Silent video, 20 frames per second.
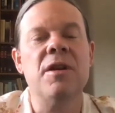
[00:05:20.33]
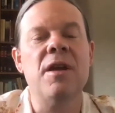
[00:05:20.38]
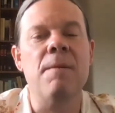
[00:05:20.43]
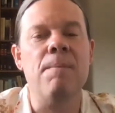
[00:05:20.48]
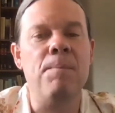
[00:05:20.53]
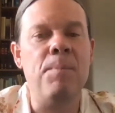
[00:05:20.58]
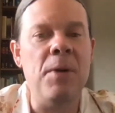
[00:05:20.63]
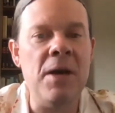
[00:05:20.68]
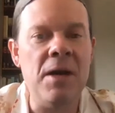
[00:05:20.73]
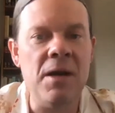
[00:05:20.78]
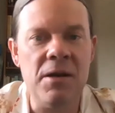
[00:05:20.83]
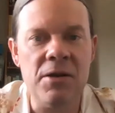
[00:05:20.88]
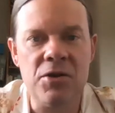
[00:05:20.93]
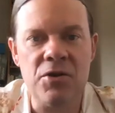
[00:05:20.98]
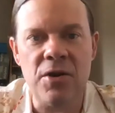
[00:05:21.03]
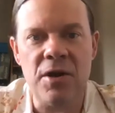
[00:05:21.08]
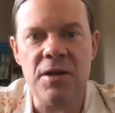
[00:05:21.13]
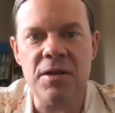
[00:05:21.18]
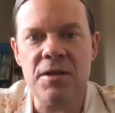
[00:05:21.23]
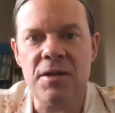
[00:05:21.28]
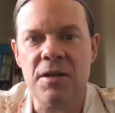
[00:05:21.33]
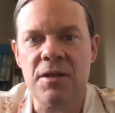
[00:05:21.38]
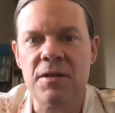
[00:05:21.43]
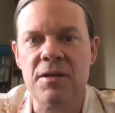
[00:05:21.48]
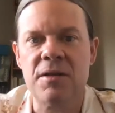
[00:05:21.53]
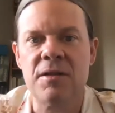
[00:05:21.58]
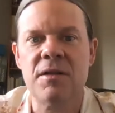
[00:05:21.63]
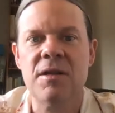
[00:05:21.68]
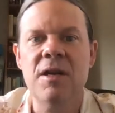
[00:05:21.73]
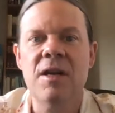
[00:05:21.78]
It penetrates
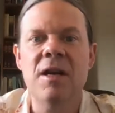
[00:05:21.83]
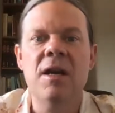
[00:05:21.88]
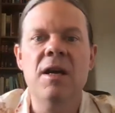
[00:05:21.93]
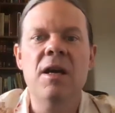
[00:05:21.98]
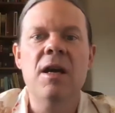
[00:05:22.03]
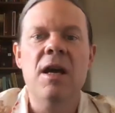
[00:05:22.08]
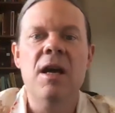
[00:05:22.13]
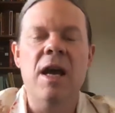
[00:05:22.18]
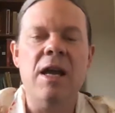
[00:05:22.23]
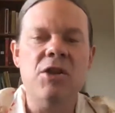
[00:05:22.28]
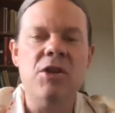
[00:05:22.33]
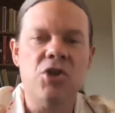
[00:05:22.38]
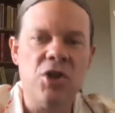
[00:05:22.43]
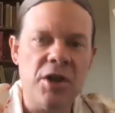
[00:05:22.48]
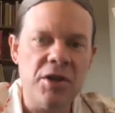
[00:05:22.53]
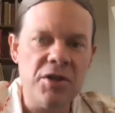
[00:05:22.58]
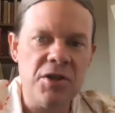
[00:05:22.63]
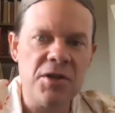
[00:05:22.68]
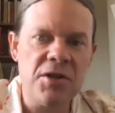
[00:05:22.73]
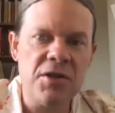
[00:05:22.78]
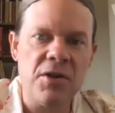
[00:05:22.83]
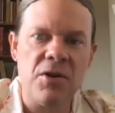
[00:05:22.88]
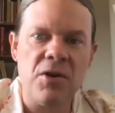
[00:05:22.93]
us and judges the